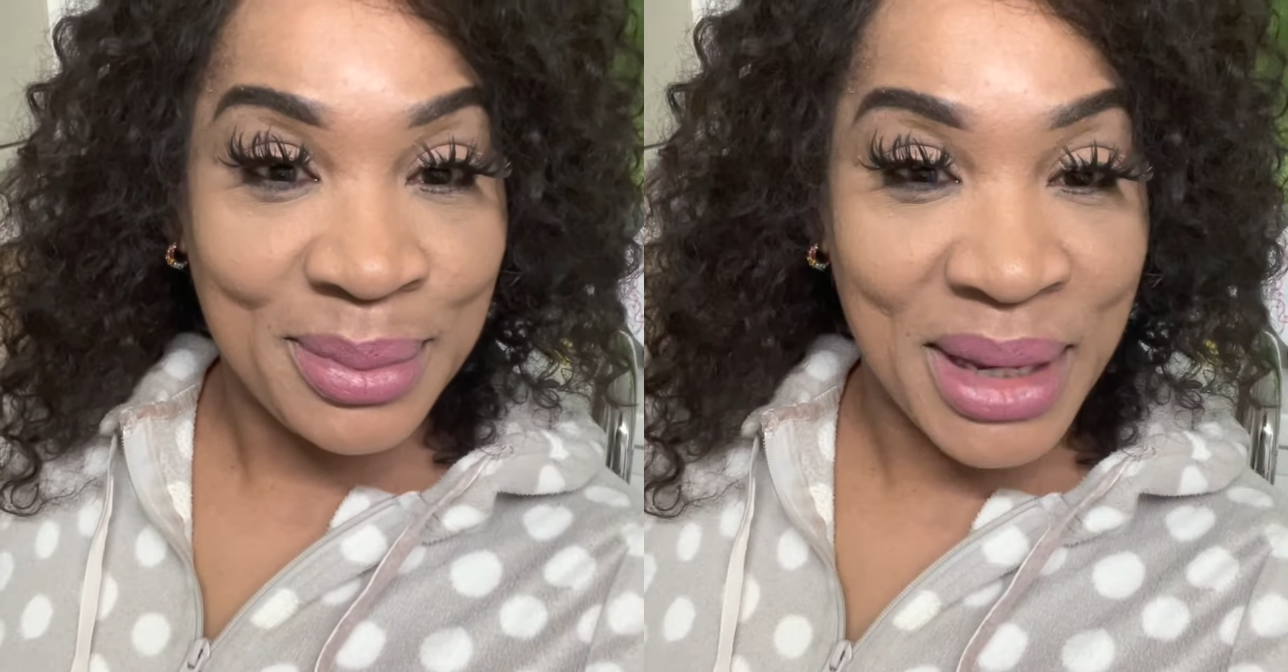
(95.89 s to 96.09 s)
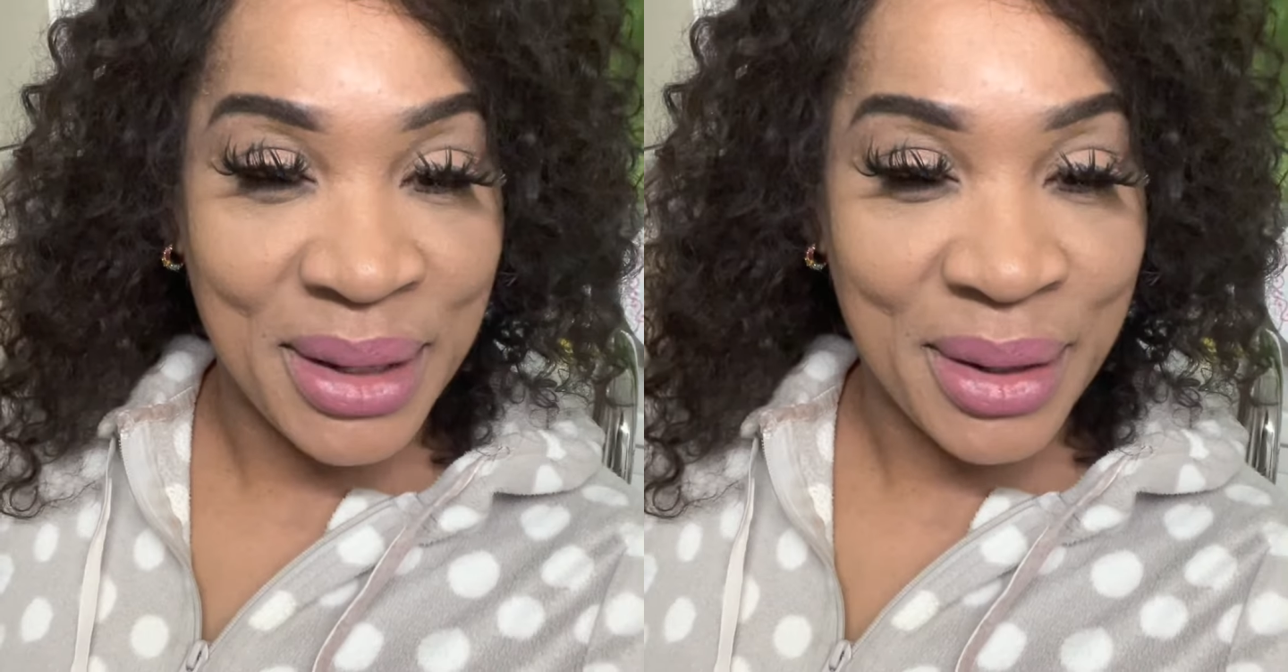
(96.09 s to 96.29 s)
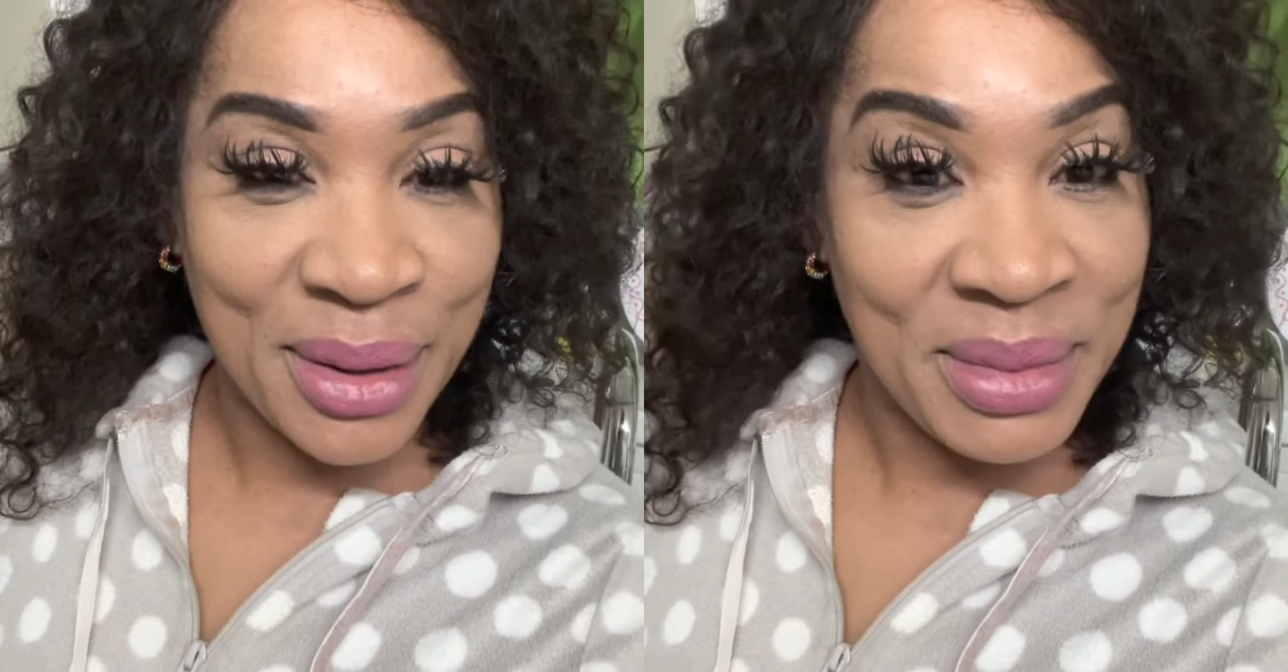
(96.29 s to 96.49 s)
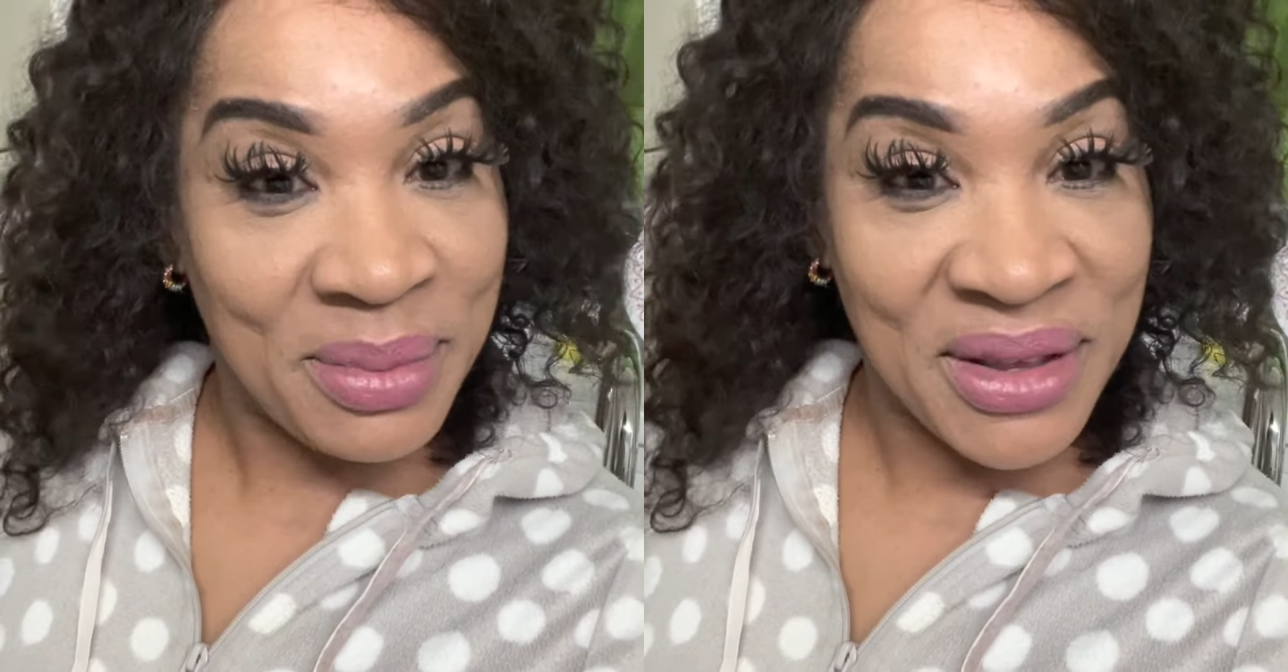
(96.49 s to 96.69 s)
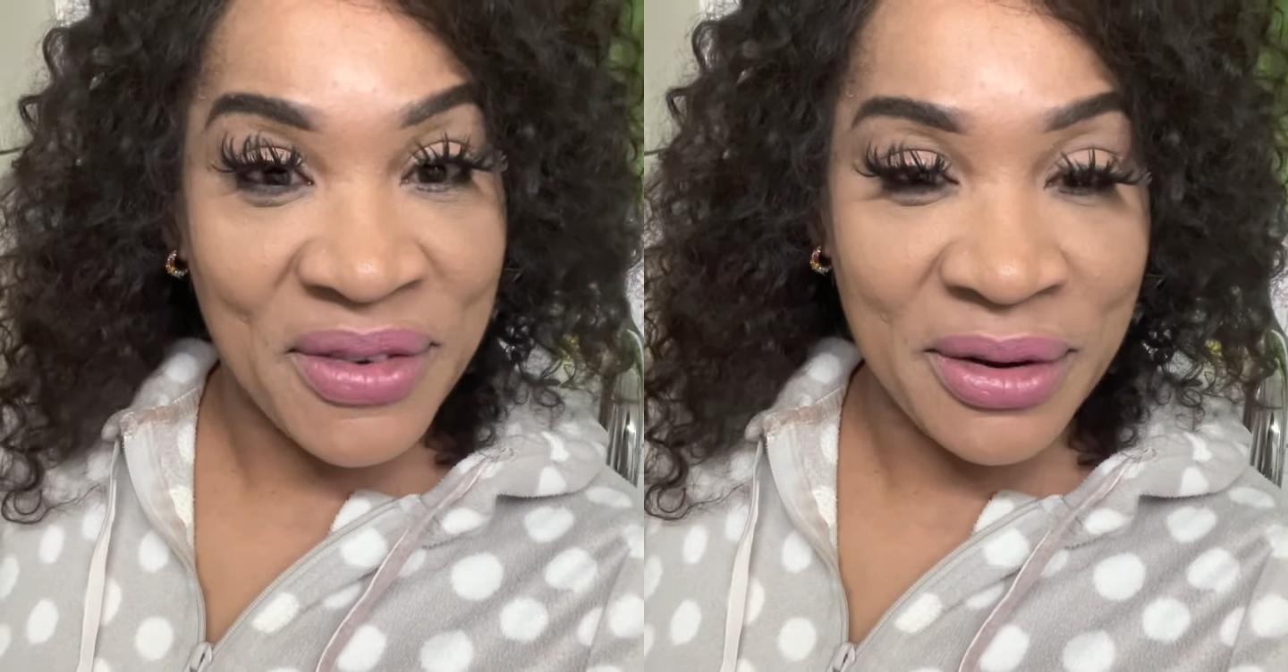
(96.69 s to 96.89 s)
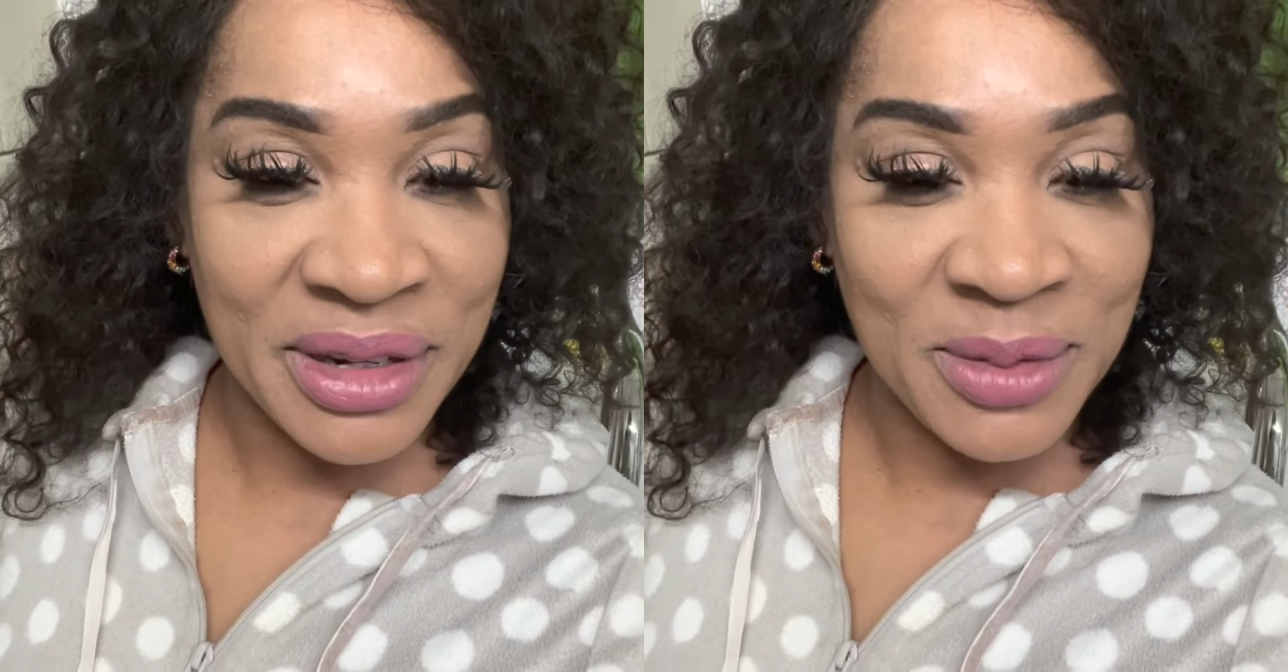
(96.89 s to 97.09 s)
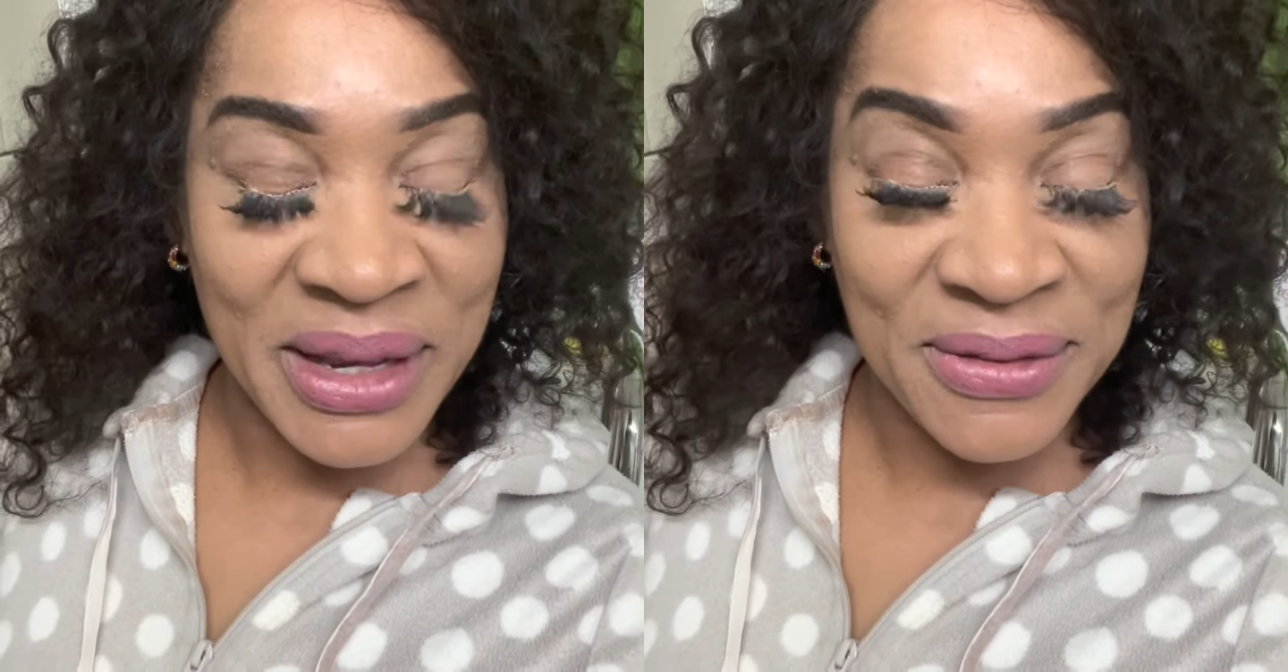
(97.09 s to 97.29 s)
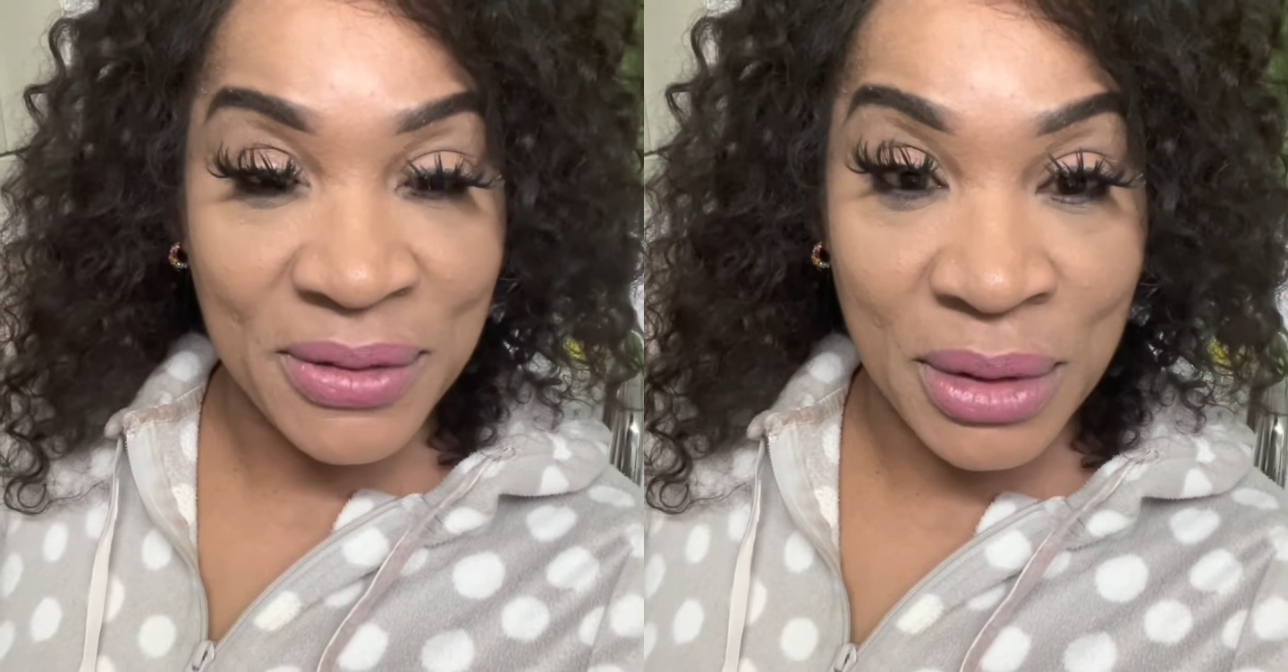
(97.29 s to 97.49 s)
make your comment be very
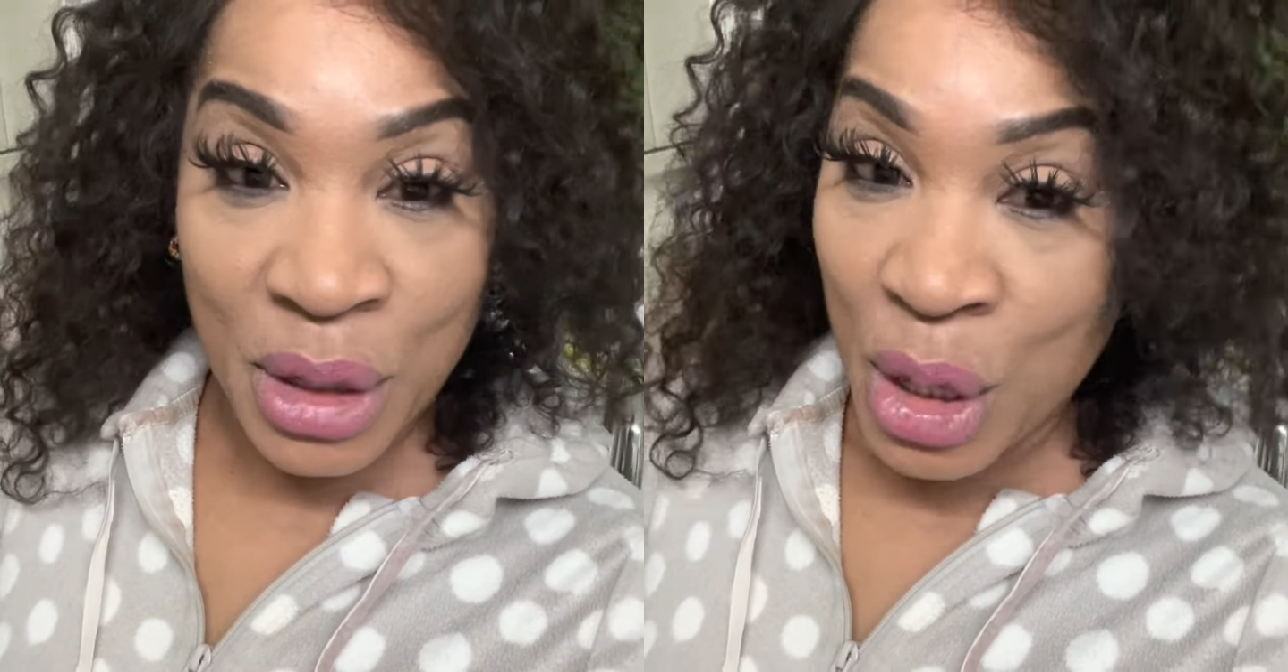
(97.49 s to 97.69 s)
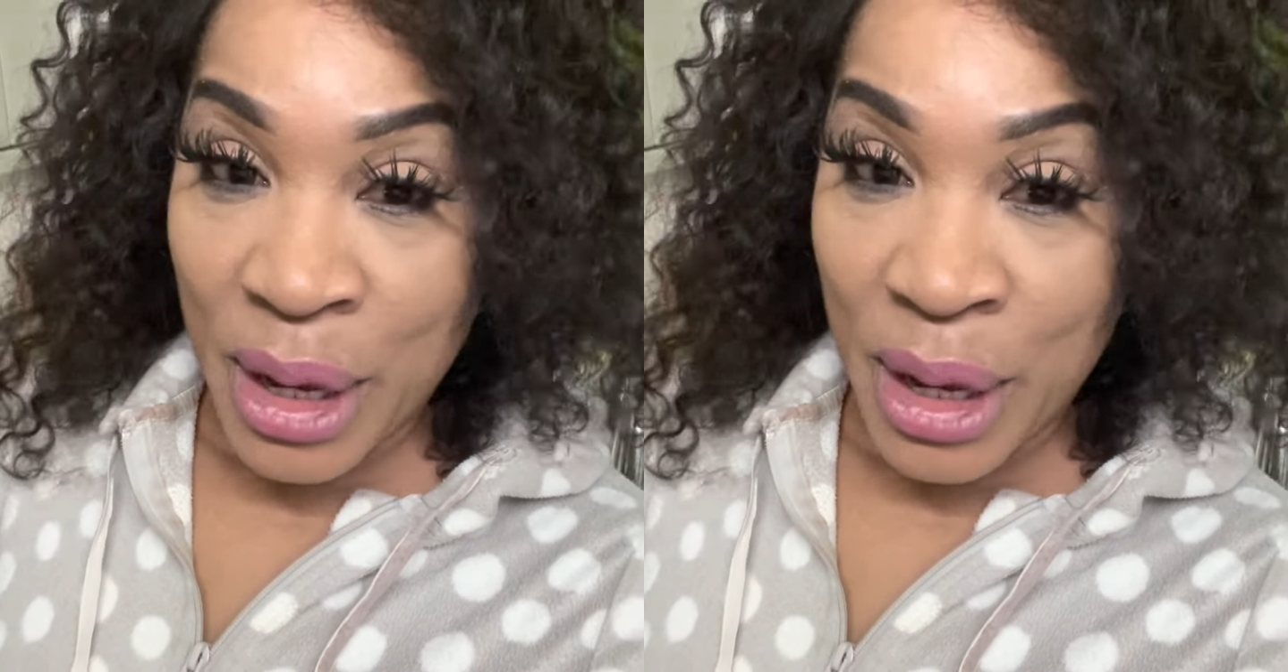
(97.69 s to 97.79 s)
respectful,